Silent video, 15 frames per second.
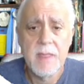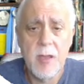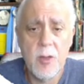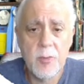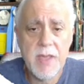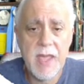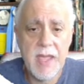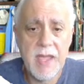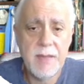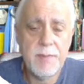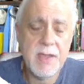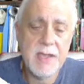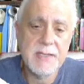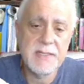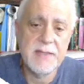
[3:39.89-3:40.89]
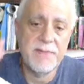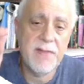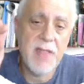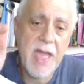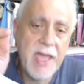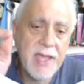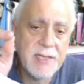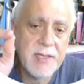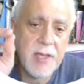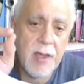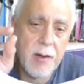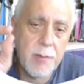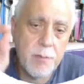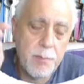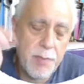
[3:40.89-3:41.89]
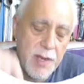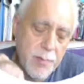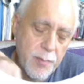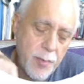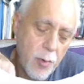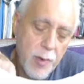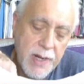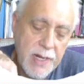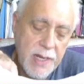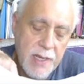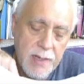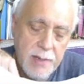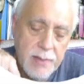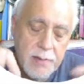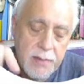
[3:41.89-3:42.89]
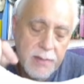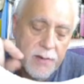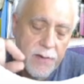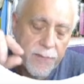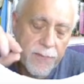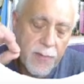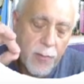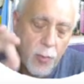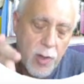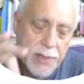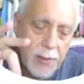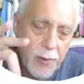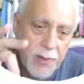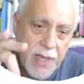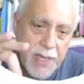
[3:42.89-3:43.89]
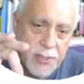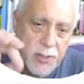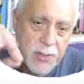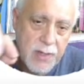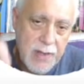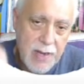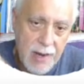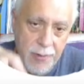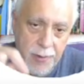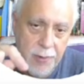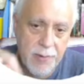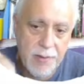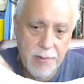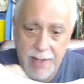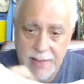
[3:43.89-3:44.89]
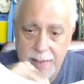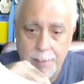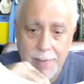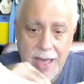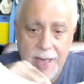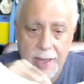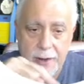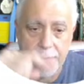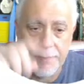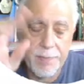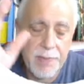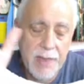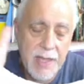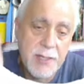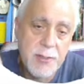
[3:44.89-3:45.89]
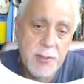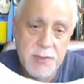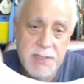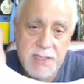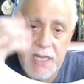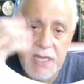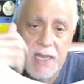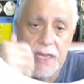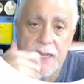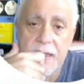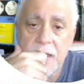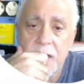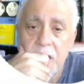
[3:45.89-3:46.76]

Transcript: Okay, because the flags are pinpointed from one location to the other. They're at the bottom. And you'll see